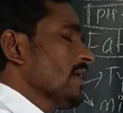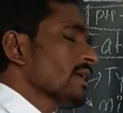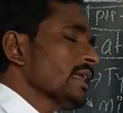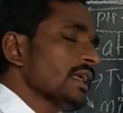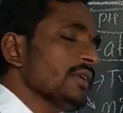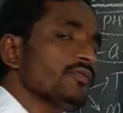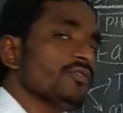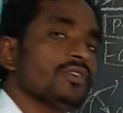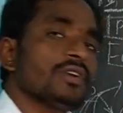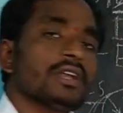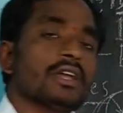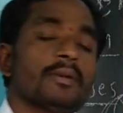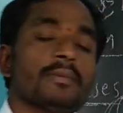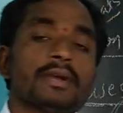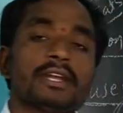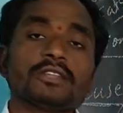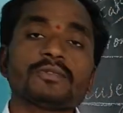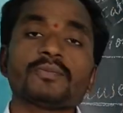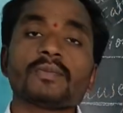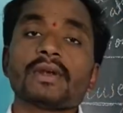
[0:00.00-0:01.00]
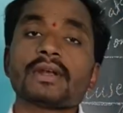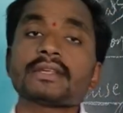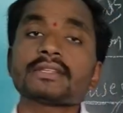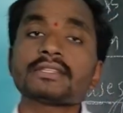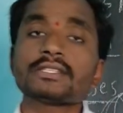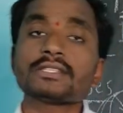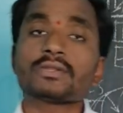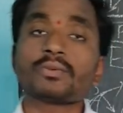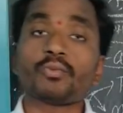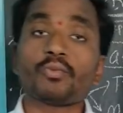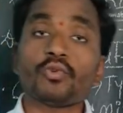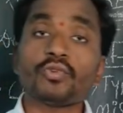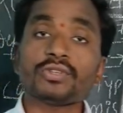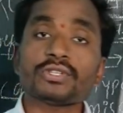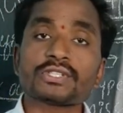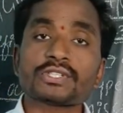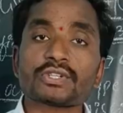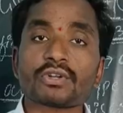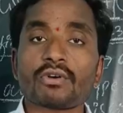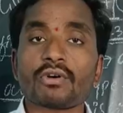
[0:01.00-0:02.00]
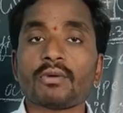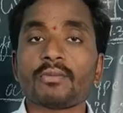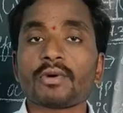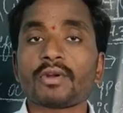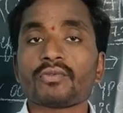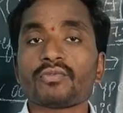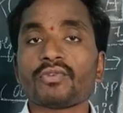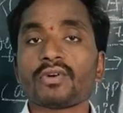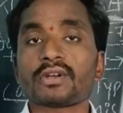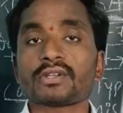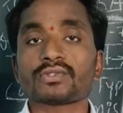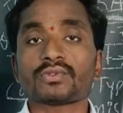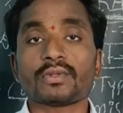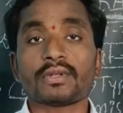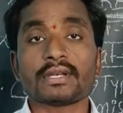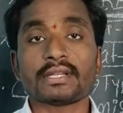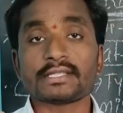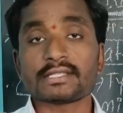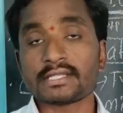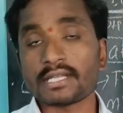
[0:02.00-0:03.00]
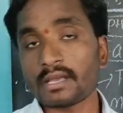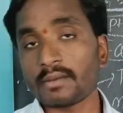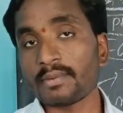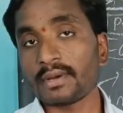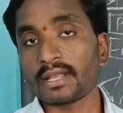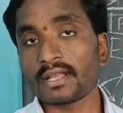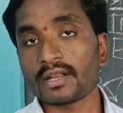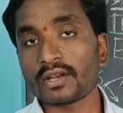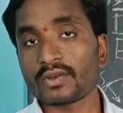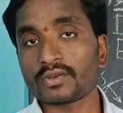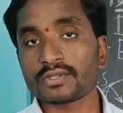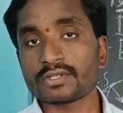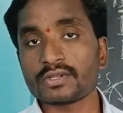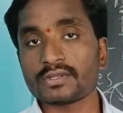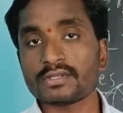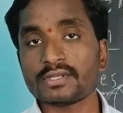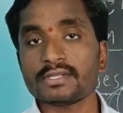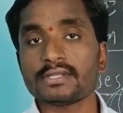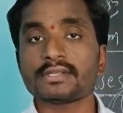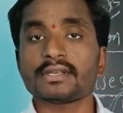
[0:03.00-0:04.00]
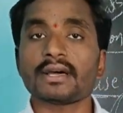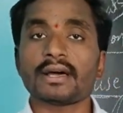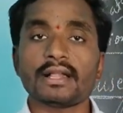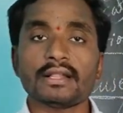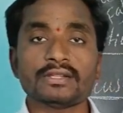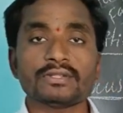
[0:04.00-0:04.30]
type 1 diabetes mellitus is most common for, so that is diabetic ketoacidosis,